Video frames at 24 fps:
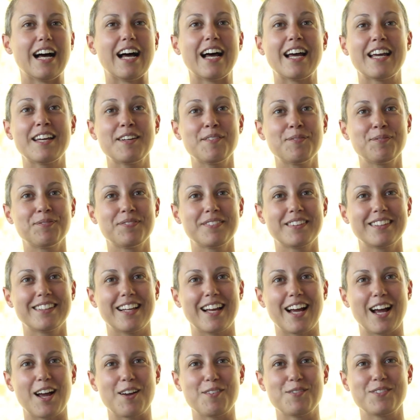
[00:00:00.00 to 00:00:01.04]
Hi,
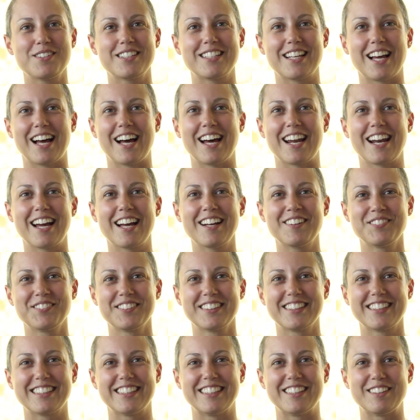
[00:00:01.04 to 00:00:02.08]
I'm Sara
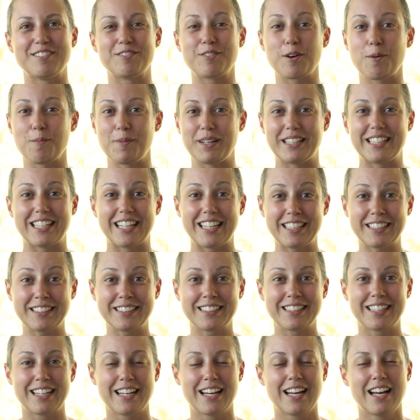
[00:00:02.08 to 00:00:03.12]
from Italy.
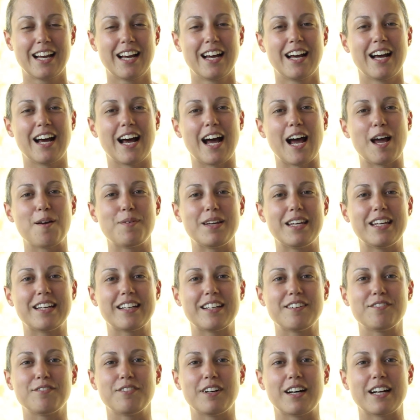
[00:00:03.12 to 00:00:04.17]
I'm
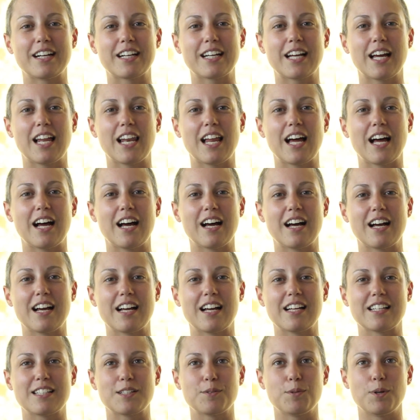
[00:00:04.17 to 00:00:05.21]
here in Varkala
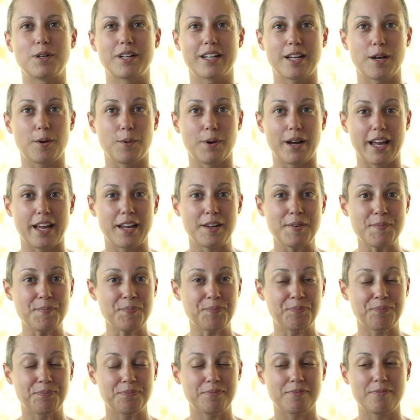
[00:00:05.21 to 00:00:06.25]
as a workaway,
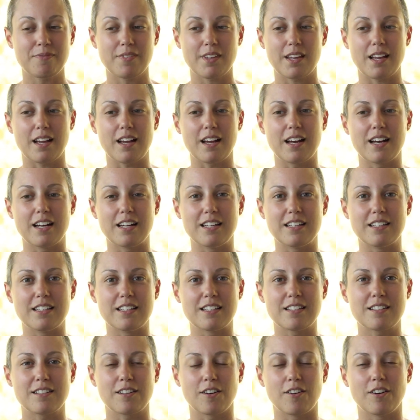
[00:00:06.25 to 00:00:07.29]

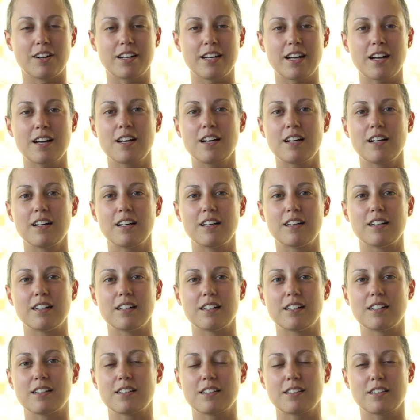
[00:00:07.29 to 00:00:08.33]
and
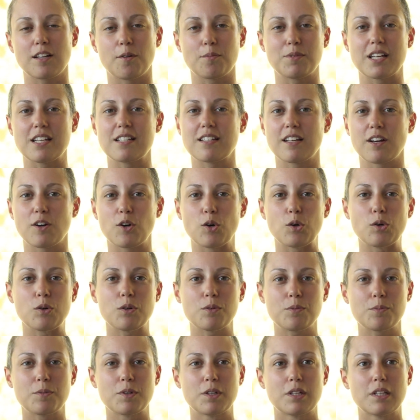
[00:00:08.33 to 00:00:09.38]
Sonia, some days
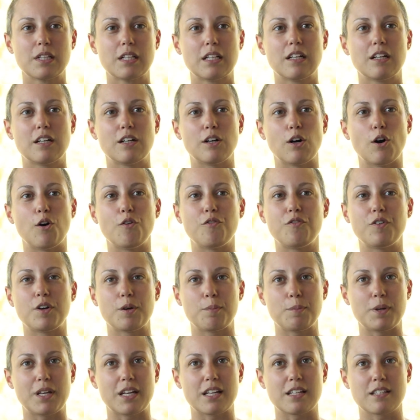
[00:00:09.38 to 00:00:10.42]
ago,
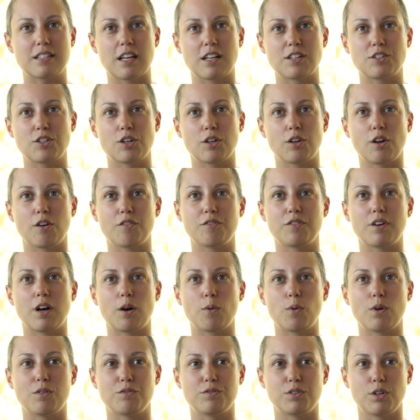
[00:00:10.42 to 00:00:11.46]
offered me a session of
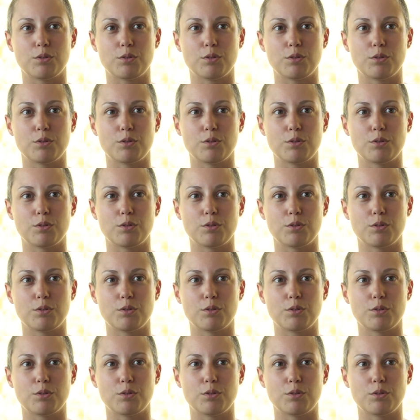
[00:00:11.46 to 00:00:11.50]
Aqua